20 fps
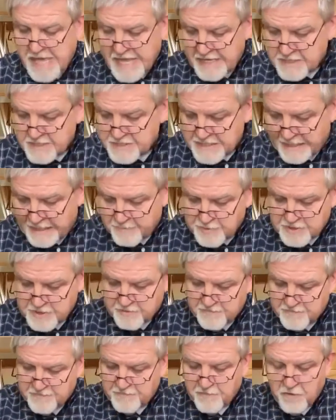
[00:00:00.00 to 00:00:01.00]

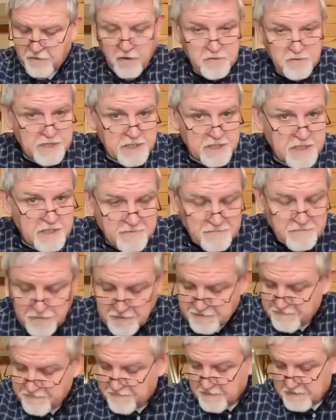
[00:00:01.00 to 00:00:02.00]
Samson fall in love
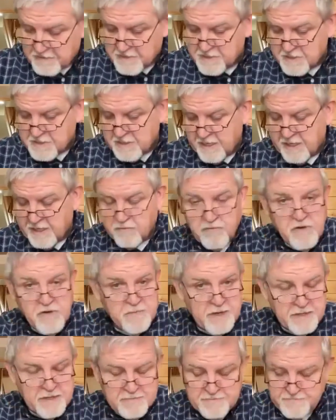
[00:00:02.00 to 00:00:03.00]
with Philistine
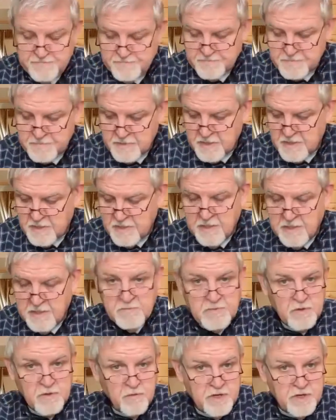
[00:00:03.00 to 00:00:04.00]
women.
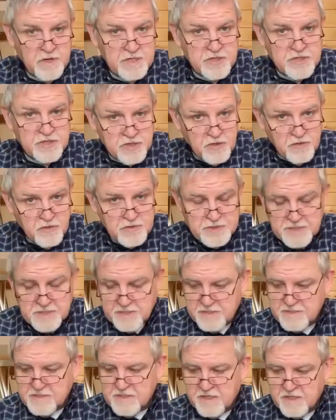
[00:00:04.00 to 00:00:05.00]
But what it shows
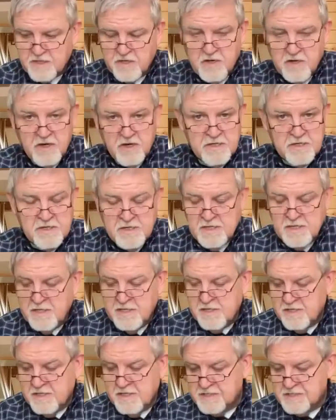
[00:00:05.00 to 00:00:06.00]
is that God
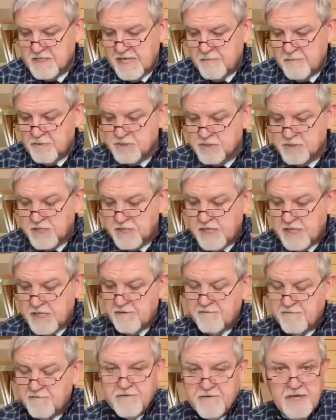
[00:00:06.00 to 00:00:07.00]
is able to
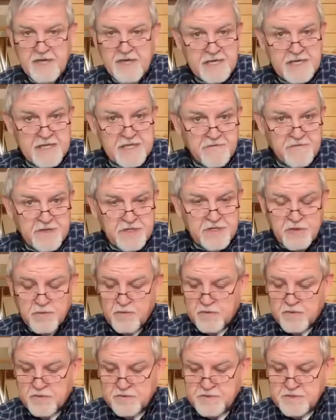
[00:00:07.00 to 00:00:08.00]
give
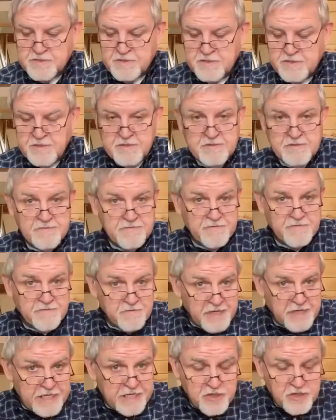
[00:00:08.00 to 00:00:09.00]
individuals
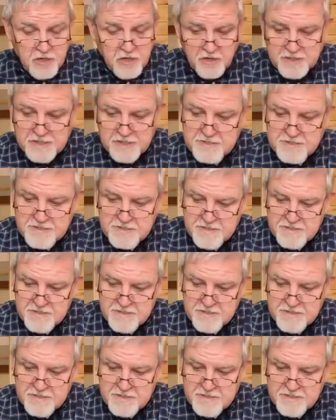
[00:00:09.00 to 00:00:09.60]
free choice,